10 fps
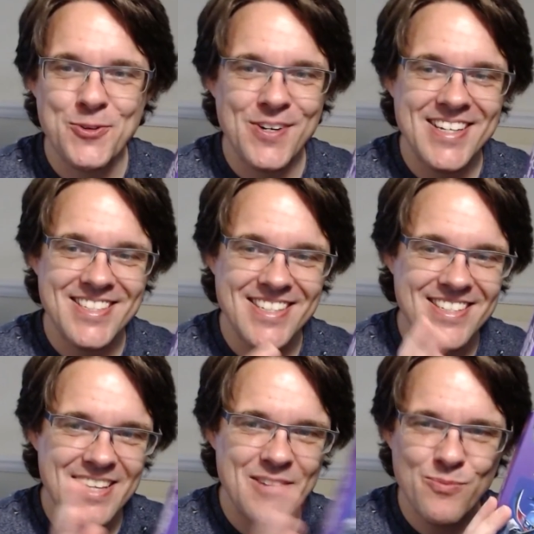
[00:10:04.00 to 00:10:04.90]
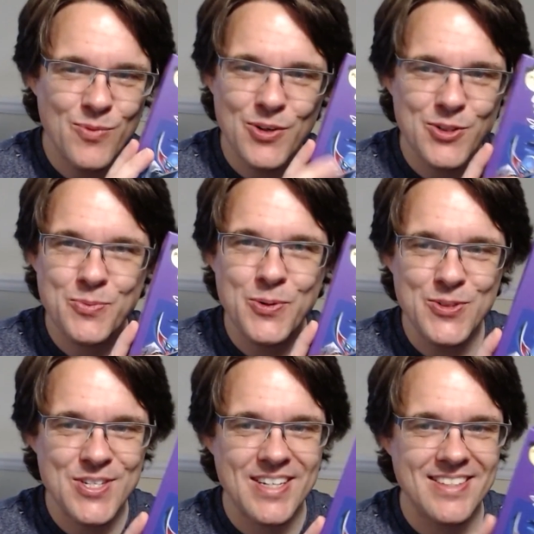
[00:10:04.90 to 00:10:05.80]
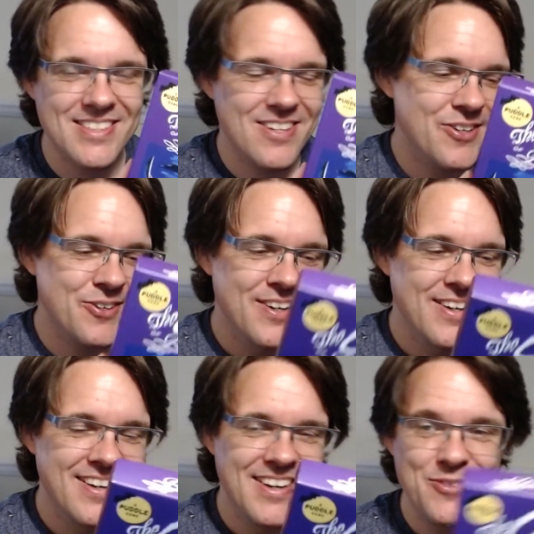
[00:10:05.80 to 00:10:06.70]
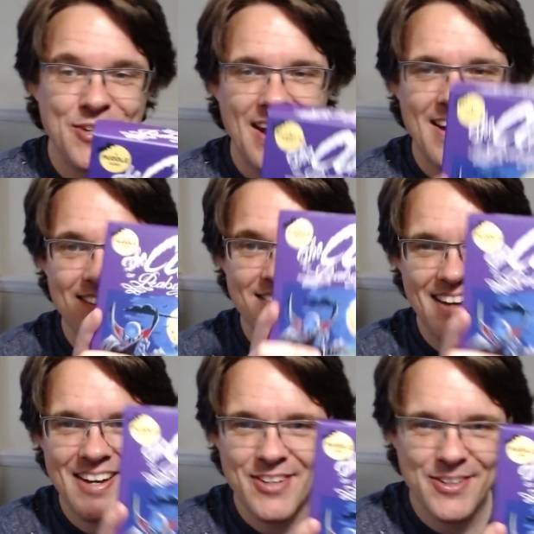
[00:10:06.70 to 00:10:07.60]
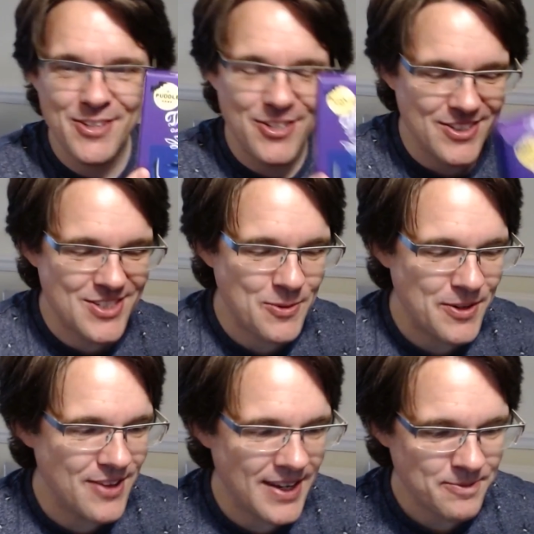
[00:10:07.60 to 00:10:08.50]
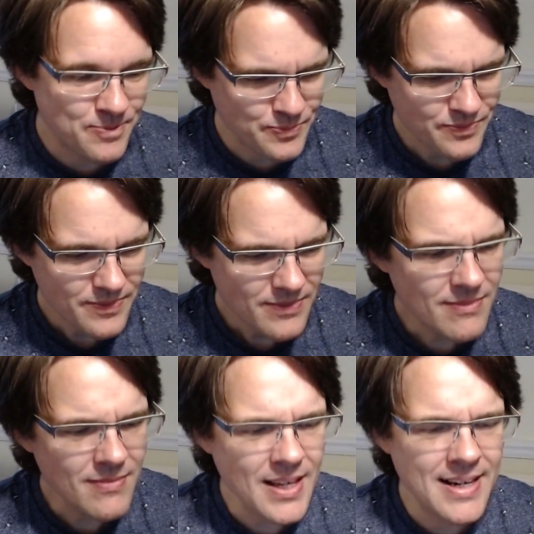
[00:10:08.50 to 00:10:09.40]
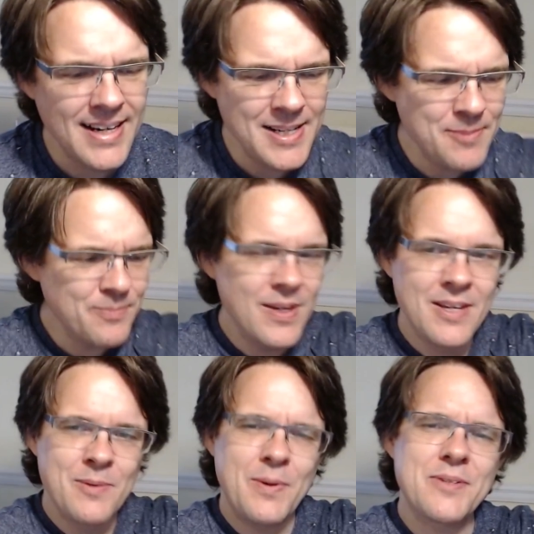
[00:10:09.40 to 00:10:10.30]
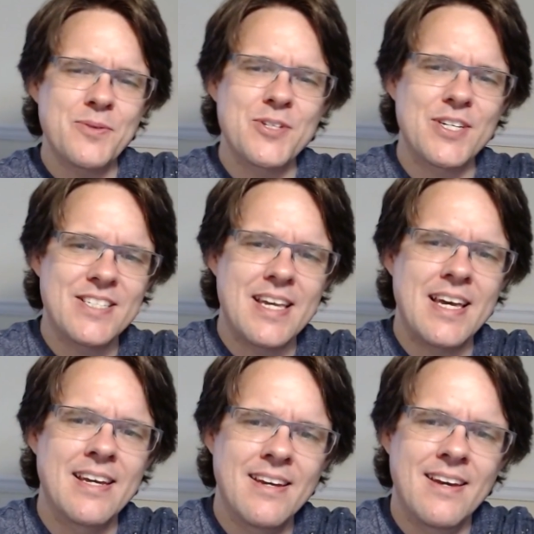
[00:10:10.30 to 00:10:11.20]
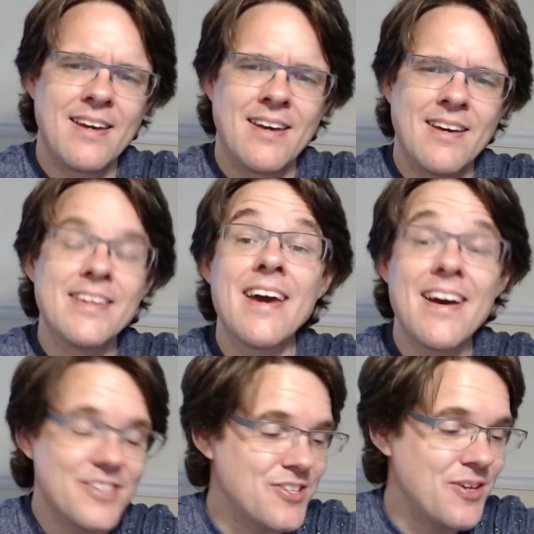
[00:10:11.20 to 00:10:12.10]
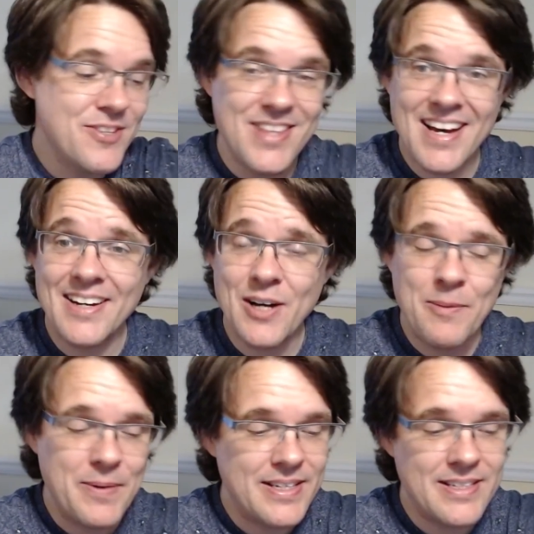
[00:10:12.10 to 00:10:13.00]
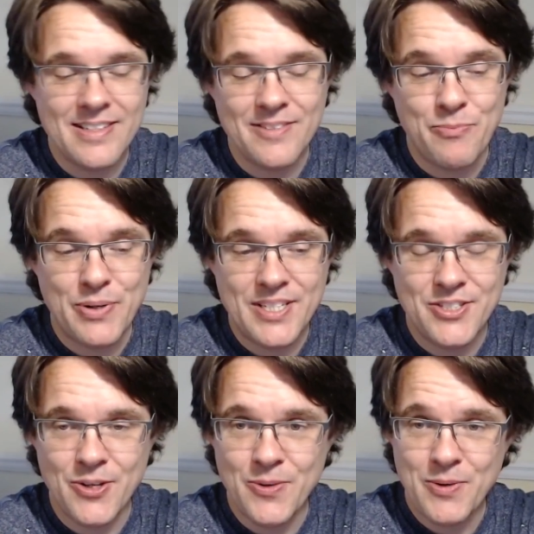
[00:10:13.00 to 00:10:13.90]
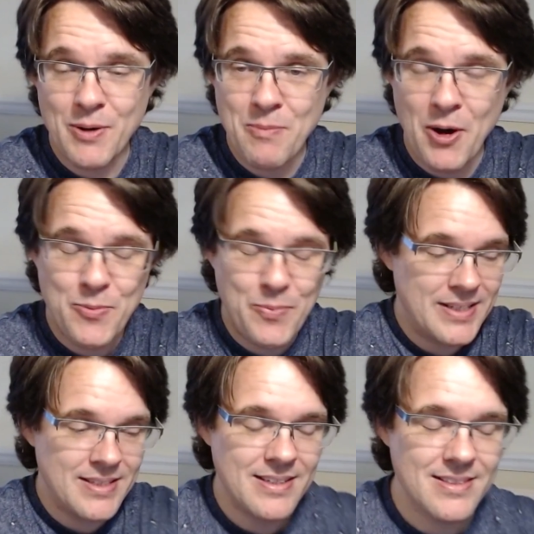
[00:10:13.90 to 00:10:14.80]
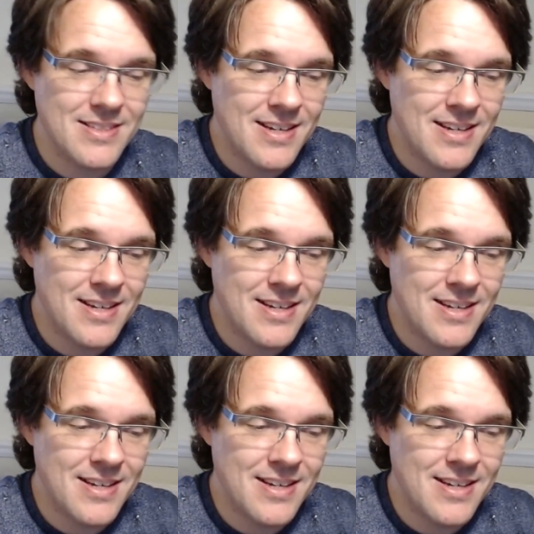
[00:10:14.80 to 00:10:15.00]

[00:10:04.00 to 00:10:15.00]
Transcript: releases, then we've got to support it. So if you can, have a little look and see what you think. What else was I going to say? yeah, so there's that. I mean, pretty soon I'm hoping that